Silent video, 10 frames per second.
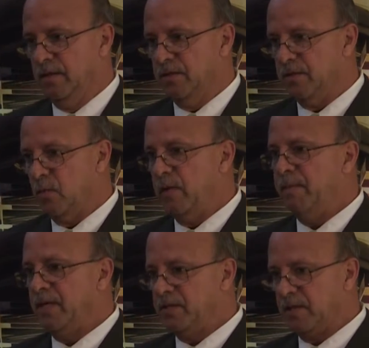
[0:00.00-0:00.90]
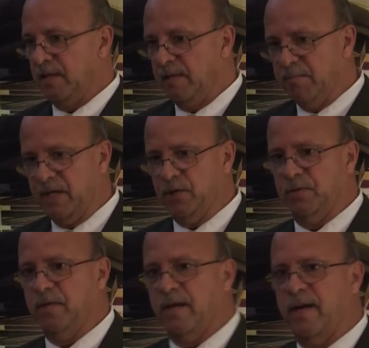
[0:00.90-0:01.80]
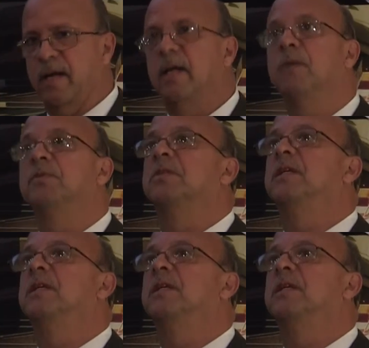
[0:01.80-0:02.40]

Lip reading: So we basically made sure that it was a